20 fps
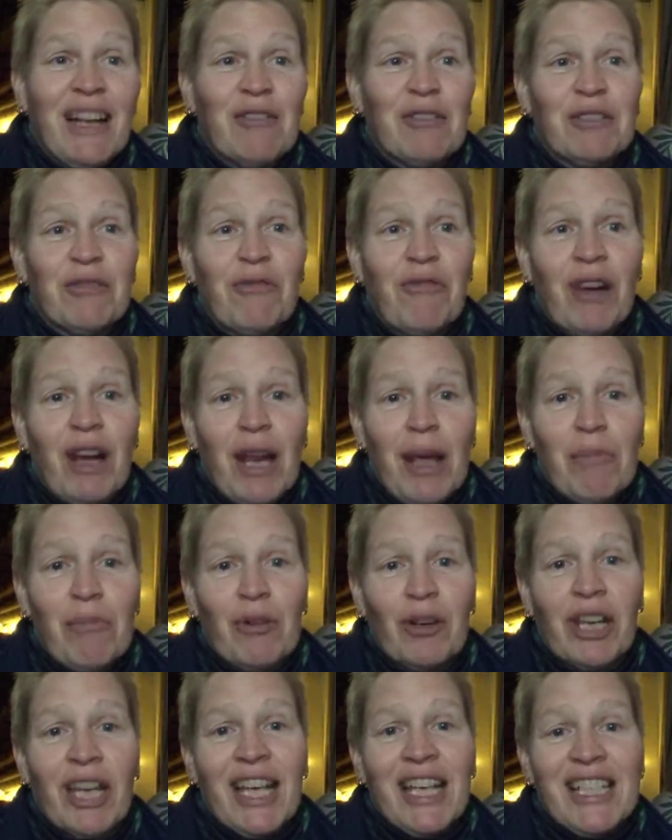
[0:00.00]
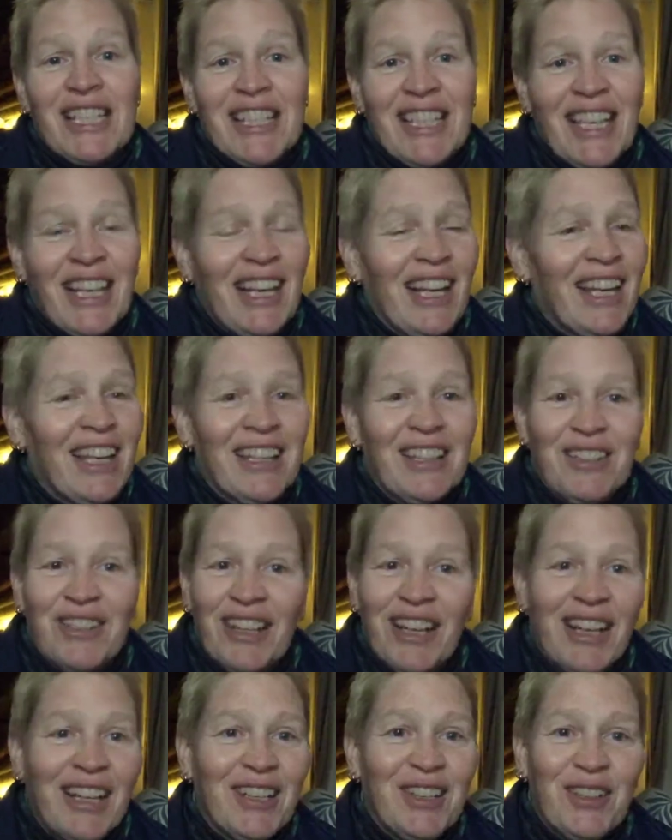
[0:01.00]
I was flabbergasted. I
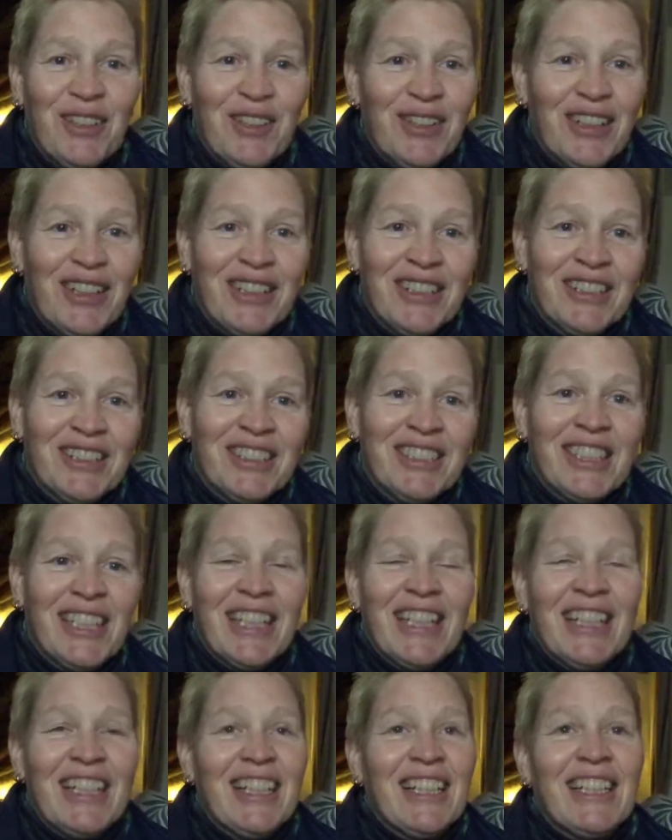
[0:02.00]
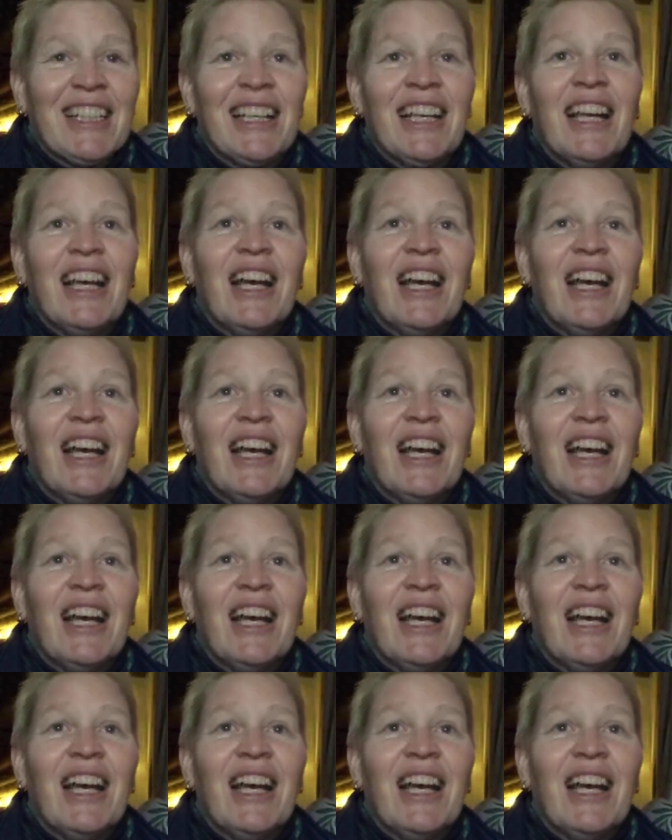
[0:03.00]
couldn't understand that.